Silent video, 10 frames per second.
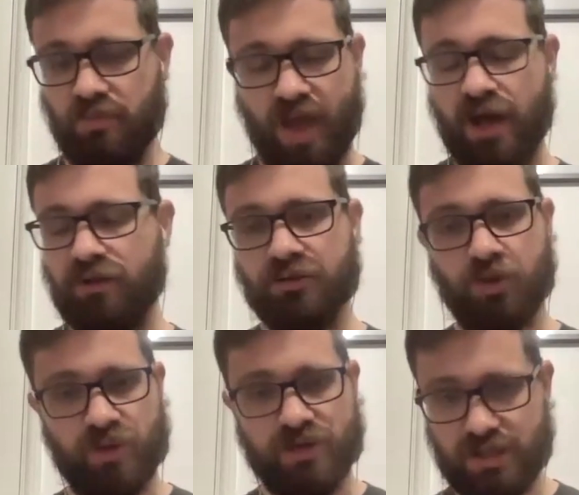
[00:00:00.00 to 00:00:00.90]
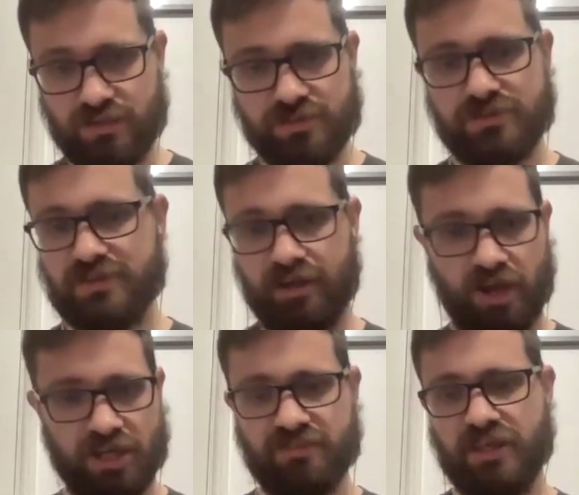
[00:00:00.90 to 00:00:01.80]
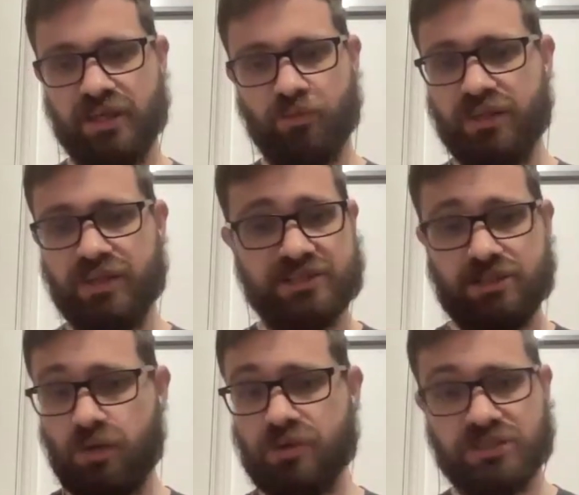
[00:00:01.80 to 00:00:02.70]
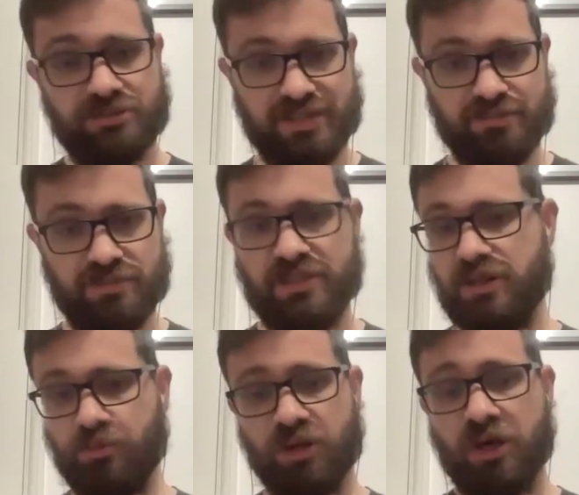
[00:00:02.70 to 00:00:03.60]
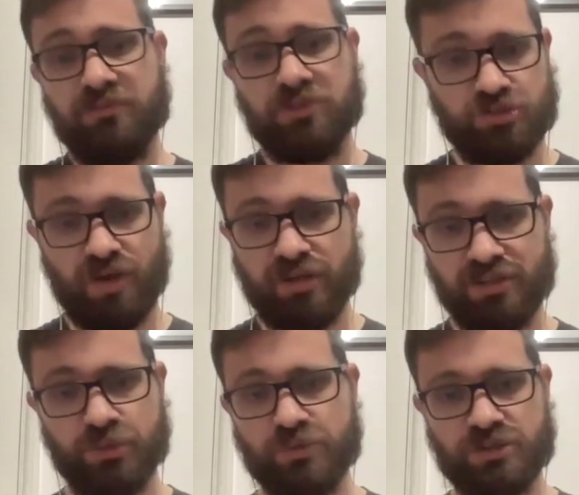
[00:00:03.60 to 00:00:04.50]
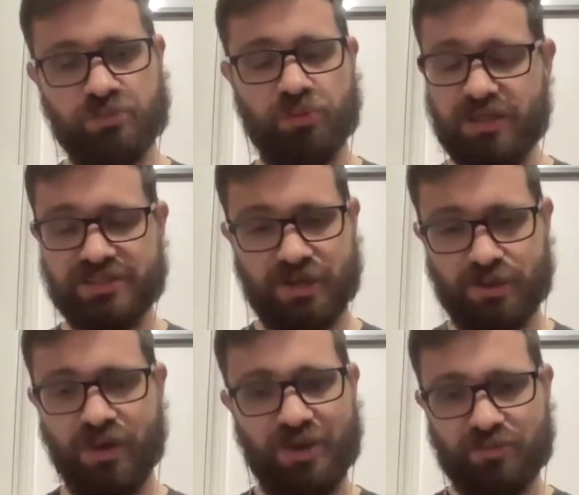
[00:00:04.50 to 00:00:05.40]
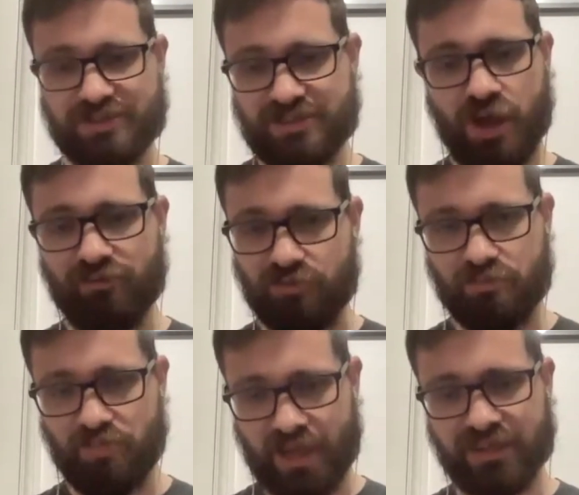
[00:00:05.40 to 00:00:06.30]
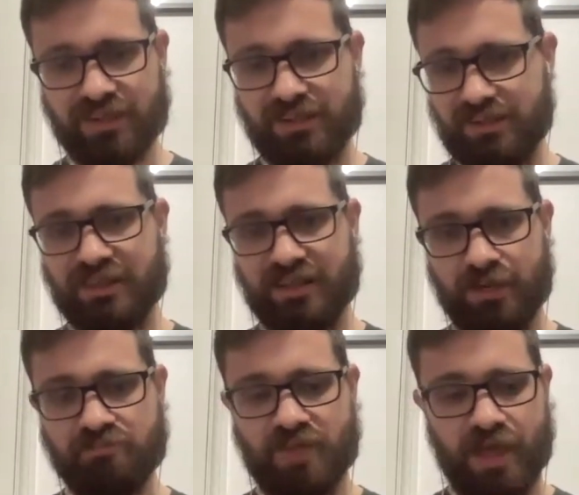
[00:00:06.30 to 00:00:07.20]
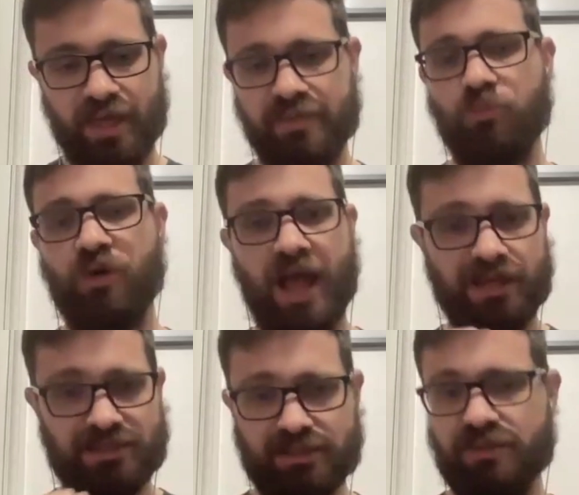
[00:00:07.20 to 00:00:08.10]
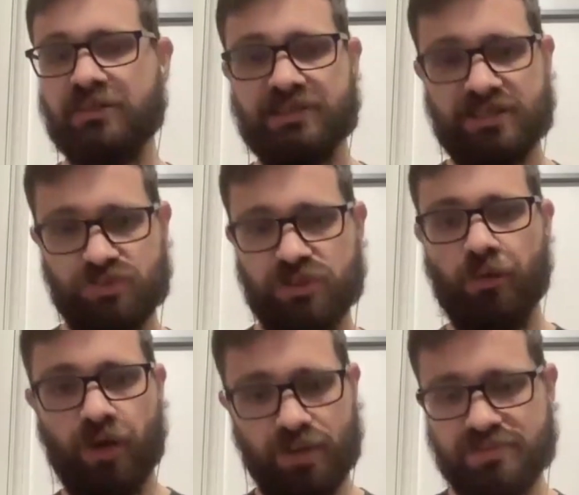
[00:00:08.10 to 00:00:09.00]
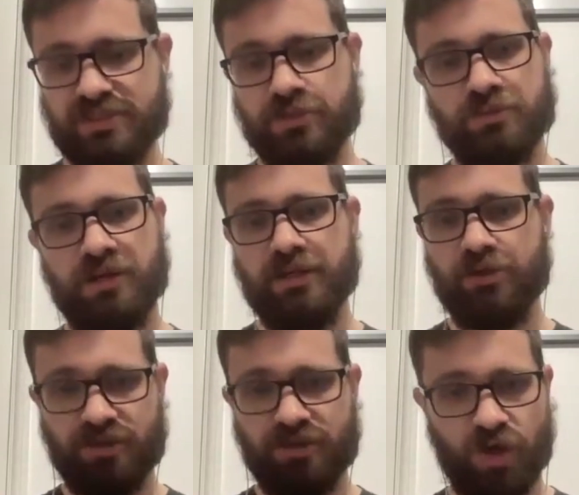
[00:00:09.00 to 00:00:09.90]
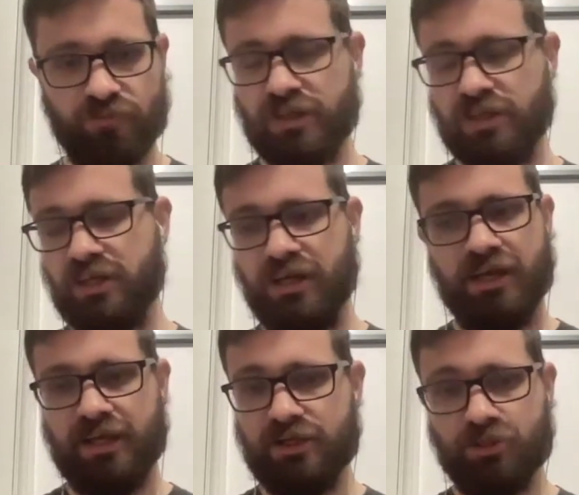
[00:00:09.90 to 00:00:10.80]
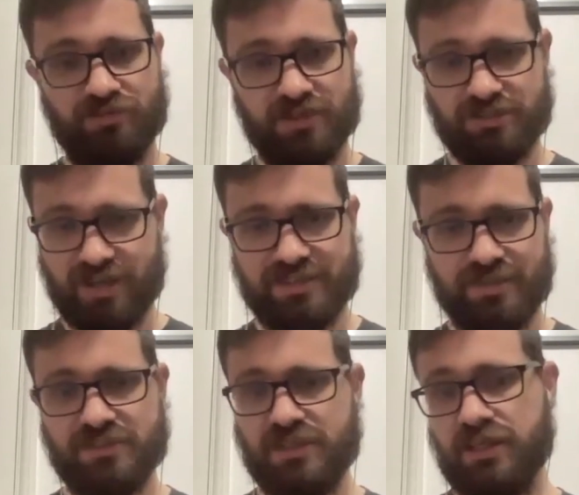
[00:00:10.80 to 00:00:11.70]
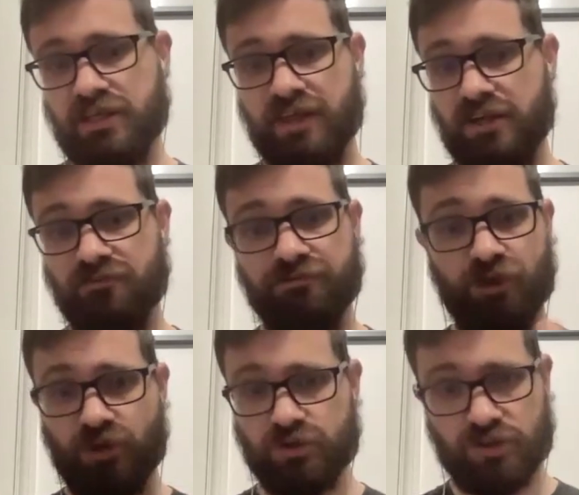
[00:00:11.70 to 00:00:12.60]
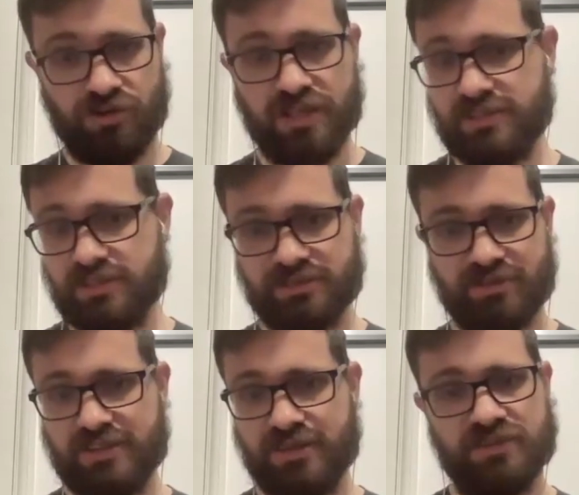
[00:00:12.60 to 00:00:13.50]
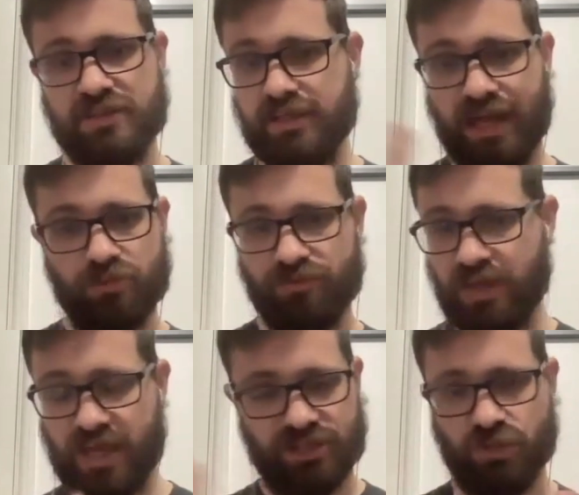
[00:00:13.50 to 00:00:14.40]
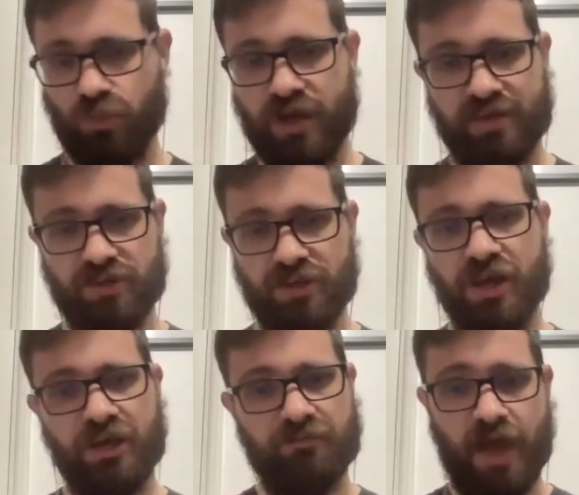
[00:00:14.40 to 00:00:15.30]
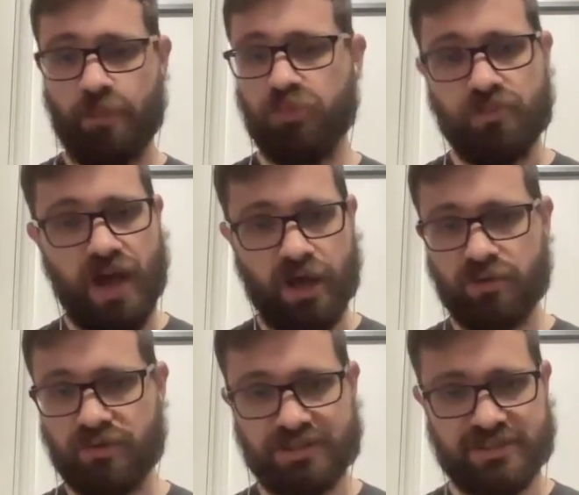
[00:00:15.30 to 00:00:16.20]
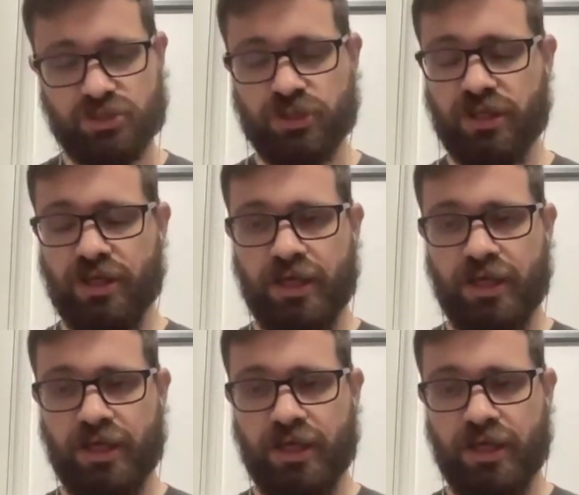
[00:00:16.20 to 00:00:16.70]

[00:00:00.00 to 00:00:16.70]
Outlook windows, that kind of thing, where there's no interactivity, and we can't even use rounded corners properly. So we're starting from blank, and then we're adding things as we go up. So a little bit of hover, a little bit of interactivity, then full on crazy interactivity, gamification, whatever for Apple Mail, etc.